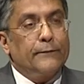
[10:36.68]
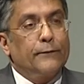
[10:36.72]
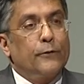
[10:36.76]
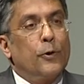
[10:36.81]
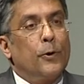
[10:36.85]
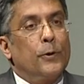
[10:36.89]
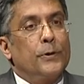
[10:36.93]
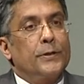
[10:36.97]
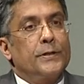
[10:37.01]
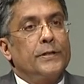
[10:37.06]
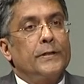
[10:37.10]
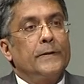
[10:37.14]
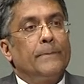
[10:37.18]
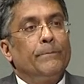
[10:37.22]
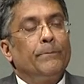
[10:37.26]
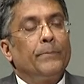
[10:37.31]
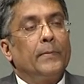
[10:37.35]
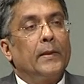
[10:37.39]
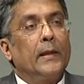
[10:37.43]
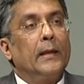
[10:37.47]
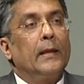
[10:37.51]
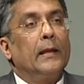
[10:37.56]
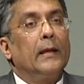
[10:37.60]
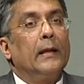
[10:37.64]
And of
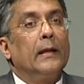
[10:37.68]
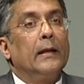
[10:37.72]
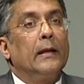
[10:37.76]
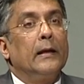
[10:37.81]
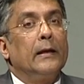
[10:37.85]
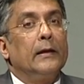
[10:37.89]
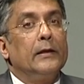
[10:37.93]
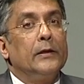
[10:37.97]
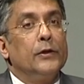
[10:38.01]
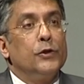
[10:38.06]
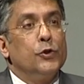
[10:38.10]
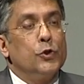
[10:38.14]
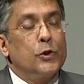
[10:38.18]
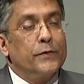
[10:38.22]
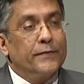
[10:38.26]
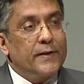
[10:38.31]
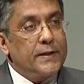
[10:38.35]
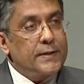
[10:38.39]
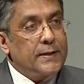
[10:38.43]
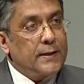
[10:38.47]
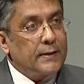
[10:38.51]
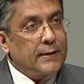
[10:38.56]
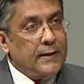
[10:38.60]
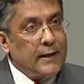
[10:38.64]
course,
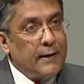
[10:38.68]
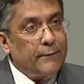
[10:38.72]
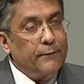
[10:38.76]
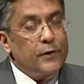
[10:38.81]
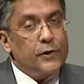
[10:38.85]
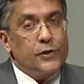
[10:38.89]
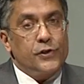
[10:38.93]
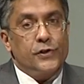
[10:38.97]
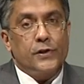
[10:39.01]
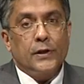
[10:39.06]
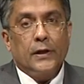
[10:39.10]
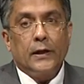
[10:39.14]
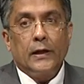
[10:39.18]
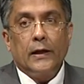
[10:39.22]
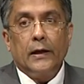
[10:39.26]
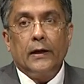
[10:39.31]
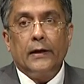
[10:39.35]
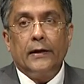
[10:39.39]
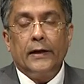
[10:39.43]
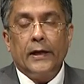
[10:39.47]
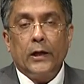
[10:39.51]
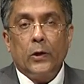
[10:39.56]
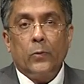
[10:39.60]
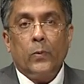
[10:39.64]
universal
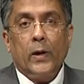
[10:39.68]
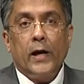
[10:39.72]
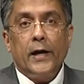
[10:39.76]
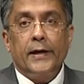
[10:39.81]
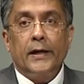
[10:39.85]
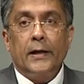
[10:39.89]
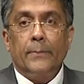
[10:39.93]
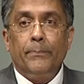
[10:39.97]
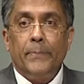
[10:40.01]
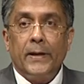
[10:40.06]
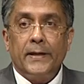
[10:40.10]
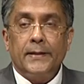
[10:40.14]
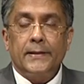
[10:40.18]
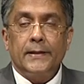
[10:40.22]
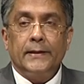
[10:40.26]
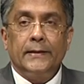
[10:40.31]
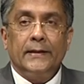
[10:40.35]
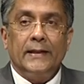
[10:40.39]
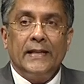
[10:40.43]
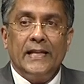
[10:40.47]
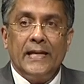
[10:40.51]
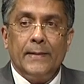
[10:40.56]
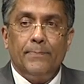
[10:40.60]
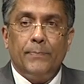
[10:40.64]
coverage requiring a
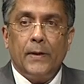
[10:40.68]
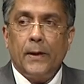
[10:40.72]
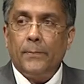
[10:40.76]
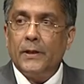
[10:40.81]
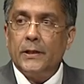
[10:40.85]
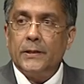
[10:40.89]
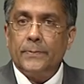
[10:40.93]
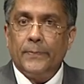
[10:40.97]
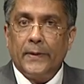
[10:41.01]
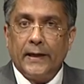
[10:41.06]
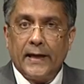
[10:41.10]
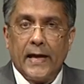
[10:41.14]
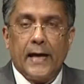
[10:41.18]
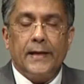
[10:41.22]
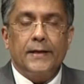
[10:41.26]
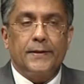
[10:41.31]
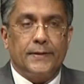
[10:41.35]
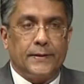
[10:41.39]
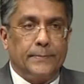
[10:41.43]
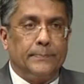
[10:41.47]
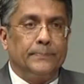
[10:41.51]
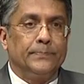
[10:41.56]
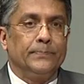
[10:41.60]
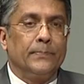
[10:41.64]
better e-payment
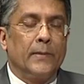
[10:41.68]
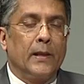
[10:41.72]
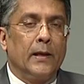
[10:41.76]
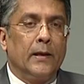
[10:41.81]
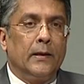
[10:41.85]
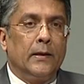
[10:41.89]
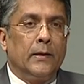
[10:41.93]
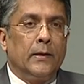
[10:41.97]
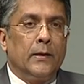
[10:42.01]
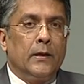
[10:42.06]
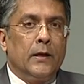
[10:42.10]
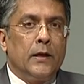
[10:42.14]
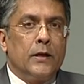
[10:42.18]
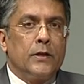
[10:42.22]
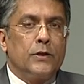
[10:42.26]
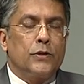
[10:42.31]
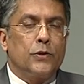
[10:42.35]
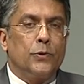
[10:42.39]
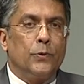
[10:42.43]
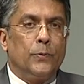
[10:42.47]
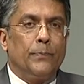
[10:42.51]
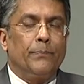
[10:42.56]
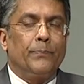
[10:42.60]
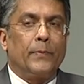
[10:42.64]
mechanism.
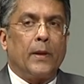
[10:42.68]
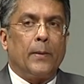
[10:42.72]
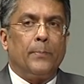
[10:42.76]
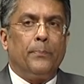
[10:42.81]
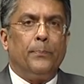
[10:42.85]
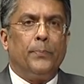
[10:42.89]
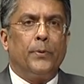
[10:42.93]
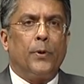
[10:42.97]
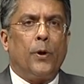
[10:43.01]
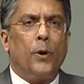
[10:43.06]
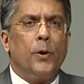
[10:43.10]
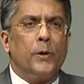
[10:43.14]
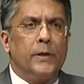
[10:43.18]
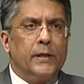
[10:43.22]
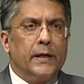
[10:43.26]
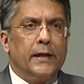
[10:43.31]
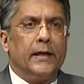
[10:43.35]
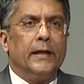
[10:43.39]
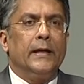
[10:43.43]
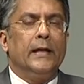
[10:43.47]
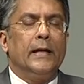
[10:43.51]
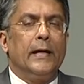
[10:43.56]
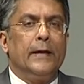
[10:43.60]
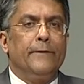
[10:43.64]
So
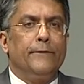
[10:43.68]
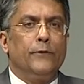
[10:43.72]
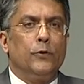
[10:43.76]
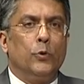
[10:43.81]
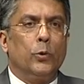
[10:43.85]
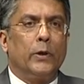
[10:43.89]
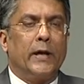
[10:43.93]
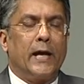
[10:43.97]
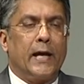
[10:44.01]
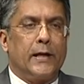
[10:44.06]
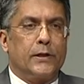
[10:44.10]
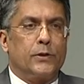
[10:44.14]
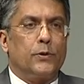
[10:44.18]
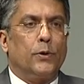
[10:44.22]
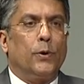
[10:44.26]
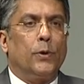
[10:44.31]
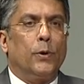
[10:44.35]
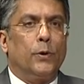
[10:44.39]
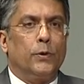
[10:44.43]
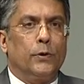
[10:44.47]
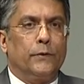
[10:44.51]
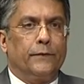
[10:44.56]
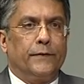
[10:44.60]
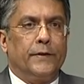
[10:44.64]
broadly, if you look
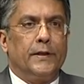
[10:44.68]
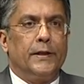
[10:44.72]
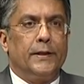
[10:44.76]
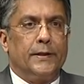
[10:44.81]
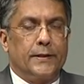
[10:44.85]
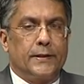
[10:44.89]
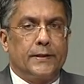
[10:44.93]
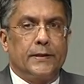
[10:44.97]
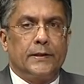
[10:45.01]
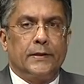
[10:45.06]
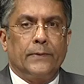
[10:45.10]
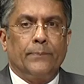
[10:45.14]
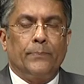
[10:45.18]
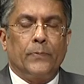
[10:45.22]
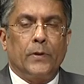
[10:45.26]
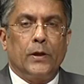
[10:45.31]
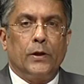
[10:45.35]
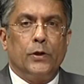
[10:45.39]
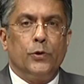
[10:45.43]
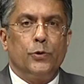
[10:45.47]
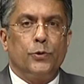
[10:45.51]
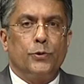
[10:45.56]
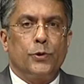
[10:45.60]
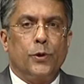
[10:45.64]
at all of
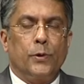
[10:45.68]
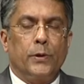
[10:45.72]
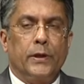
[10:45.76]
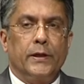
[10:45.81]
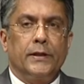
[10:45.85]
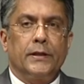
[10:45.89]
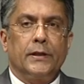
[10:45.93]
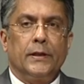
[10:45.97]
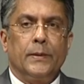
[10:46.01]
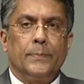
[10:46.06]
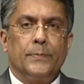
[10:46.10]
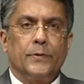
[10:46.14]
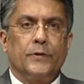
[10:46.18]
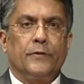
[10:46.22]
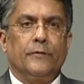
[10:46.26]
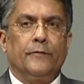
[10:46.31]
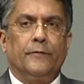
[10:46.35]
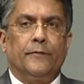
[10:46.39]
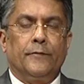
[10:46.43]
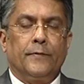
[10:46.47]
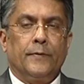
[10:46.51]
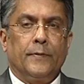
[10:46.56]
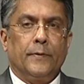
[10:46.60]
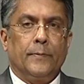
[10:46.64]
this, you talk in
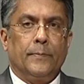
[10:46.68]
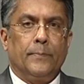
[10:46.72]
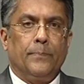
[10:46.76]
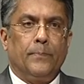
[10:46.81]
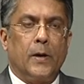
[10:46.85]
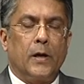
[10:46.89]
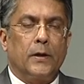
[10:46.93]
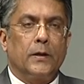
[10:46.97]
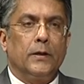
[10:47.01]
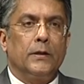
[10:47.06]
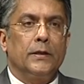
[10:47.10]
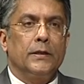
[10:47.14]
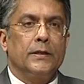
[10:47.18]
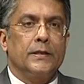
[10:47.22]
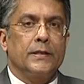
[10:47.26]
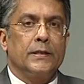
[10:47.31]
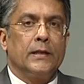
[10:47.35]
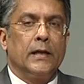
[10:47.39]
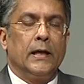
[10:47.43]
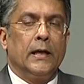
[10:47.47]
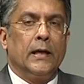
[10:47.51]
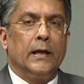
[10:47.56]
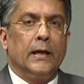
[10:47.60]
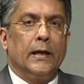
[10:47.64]
terms of
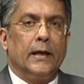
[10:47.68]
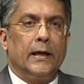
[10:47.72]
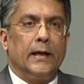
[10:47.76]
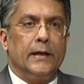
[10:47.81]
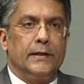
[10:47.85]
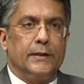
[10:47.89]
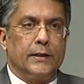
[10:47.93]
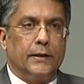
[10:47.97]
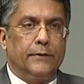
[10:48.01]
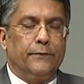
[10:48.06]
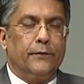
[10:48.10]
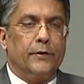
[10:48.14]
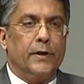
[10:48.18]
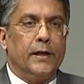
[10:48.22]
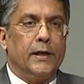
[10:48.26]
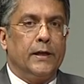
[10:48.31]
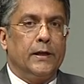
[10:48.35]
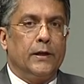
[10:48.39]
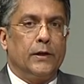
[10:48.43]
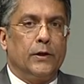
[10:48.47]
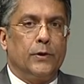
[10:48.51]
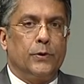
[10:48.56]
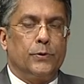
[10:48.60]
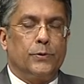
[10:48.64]
models in
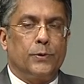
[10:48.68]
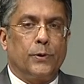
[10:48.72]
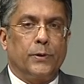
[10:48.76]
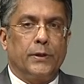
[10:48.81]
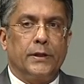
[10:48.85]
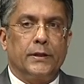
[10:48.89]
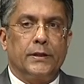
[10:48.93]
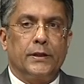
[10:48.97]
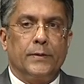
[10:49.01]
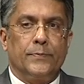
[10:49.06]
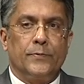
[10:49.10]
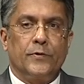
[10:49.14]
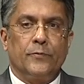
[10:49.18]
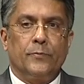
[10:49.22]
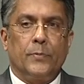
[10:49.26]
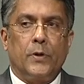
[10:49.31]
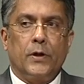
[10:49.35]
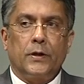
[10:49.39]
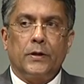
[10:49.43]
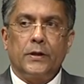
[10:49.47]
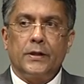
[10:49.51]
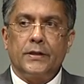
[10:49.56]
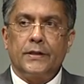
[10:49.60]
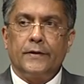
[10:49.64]
delivery, you talk in
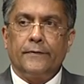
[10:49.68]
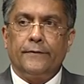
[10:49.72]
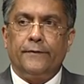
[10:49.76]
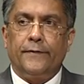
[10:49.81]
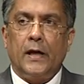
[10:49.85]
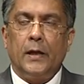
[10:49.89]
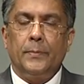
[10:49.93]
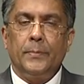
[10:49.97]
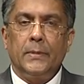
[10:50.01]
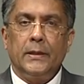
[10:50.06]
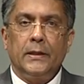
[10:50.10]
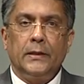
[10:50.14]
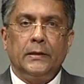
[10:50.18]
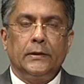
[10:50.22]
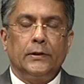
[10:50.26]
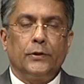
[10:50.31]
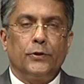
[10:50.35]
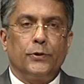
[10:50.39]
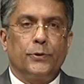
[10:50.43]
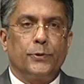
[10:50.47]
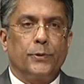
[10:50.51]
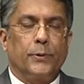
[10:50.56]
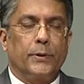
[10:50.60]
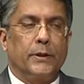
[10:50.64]
terms of models in
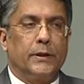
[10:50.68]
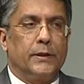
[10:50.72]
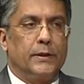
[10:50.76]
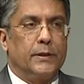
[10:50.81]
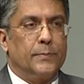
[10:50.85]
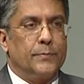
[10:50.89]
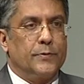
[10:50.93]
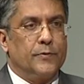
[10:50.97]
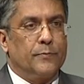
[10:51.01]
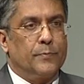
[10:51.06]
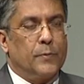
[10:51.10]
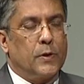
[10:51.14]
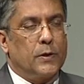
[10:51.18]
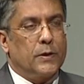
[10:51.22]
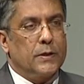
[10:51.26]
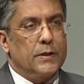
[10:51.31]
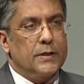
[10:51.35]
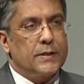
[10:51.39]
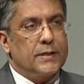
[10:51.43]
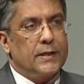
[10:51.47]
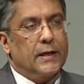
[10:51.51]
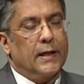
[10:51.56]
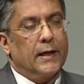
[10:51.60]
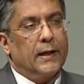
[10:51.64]
pharma, you talk in terms of
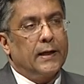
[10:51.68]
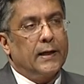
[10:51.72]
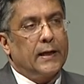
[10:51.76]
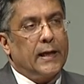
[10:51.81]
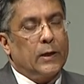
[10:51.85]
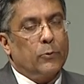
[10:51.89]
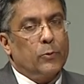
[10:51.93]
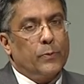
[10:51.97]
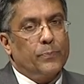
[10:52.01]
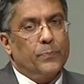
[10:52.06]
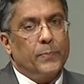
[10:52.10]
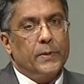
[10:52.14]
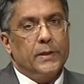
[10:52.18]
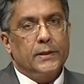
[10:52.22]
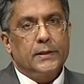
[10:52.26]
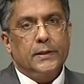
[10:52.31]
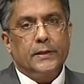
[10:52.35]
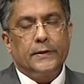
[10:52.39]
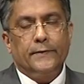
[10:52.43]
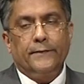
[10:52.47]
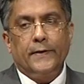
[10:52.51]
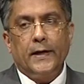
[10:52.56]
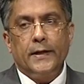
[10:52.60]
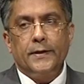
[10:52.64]
models in
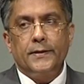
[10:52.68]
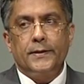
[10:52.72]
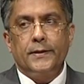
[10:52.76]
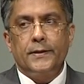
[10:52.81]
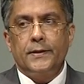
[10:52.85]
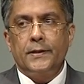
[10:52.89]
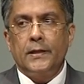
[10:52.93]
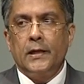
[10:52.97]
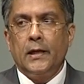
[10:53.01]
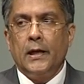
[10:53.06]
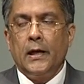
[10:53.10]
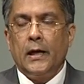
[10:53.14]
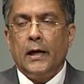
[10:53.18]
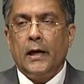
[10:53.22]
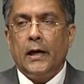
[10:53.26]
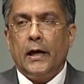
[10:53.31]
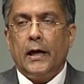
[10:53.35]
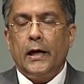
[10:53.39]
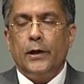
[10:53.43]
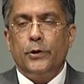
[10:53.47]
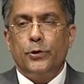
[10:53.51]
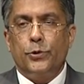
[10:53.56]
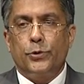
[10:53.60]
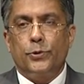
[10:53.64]
equipment and devices,
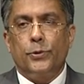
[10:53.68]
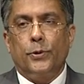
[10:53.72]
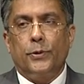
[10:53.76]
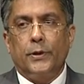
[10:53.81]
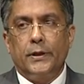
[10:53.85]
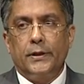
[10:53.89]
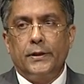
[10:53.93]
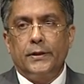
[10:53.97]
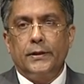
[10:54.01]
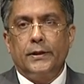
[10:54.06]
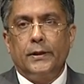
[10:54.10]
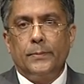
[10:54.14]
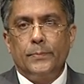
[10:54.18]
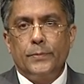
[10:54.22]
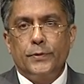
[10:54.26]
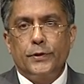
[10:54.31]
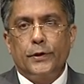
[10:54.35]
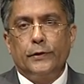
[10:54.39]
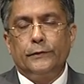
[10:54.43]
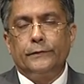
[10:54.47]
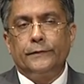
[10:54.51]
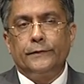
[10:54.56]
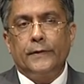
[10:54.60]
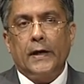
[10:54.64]
and you talk in
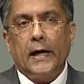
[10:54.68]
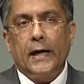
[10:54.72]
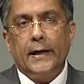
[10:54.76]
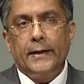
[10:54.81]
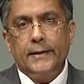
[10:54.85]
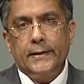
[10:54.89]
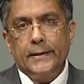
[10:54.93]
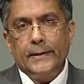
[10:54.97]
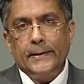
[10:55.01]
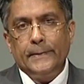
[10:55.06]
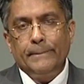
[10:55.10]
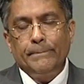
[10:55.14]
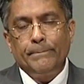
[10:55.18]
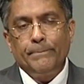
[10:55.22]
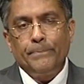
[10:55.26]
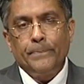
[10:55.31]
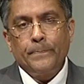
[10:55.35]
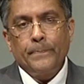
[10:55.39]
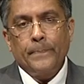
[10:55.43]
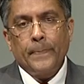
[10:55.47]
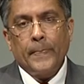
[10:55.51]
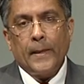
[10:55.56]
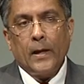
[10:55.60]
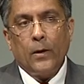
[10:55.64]
terms of IT,
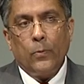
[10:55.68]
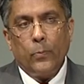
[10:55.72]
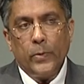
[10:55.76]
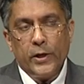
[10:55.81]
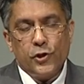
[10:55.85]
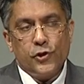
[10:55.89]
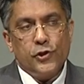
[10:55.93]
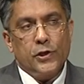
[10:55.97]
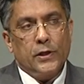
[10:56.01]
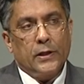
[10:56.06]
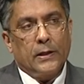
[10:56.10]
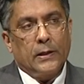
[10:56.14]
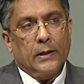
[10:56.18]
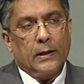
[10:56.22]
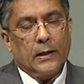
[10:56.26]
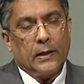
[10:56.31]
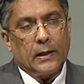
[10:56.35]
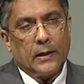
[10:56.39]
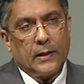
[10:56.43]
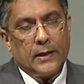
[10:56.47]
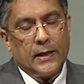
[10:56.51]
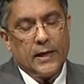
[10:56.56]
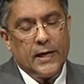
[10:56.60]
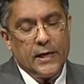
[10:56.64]
which
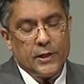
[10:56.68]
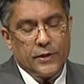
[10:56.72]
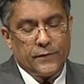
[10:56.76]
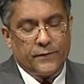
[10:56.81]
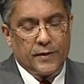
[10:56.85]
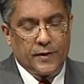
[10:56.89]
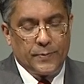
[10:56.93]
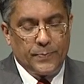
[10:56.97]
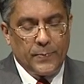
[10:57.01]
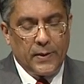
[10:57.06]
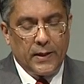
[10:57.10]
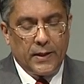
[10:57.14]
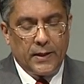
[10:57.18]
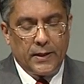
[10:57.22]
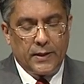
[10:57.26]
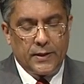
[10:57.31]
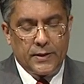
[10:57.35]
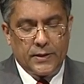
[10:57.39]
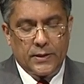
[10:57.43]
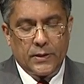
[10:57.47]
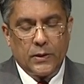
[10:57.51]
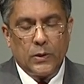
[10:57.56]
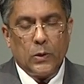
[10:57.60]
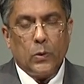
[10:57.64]
each of the
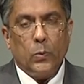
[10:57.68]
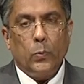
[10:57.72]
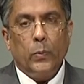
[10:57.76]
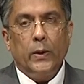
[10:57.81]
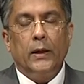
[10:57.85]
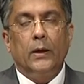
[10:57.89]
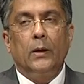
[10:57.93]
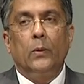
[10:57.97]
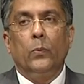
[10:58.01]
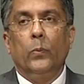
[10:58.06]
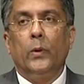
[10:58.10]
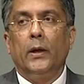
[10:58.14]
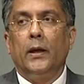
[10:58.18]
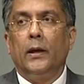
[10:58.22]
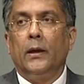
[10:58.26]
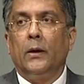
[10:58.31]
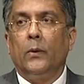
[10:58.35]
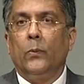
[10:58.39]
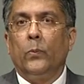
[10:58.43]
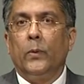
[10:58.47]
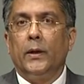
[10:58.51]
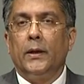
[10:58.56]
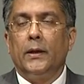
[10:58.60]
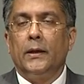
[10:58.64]
speakers will
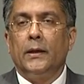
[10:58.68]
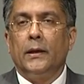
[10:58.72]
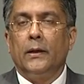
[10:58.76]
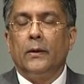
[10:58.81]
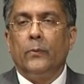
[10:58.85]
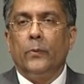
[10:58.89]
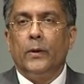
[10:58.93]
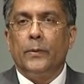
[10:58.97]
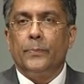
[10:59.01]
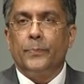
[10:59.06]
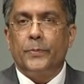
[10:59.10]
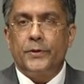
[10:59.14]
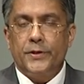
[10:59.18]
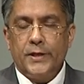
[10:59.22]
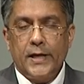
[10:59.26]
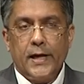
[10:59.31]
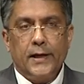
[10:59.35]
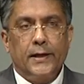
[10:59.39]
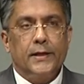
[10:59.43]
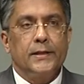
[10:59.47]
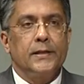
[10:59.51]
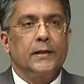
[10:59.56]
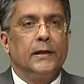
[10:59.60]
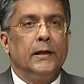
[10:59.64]

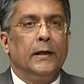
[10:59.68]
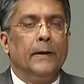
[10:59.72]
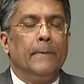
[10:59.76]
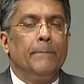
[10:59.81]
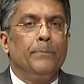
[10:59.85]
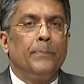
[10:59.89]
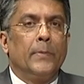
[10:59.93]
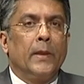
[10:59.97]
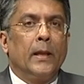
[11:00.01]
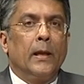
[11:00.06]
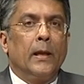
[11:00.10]
present.